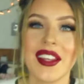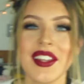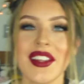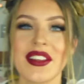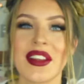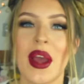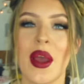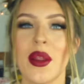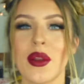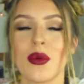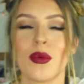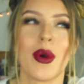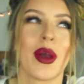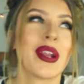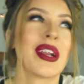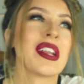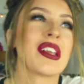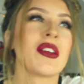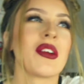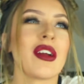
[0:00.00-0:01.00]
And now the
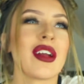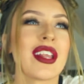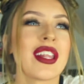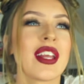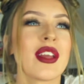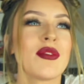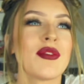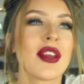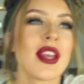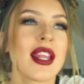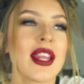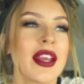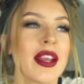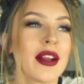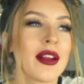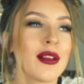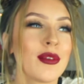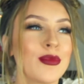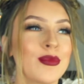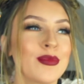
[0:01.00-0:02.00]
weather's crazy, if you can
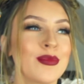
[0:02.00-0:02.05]
hear.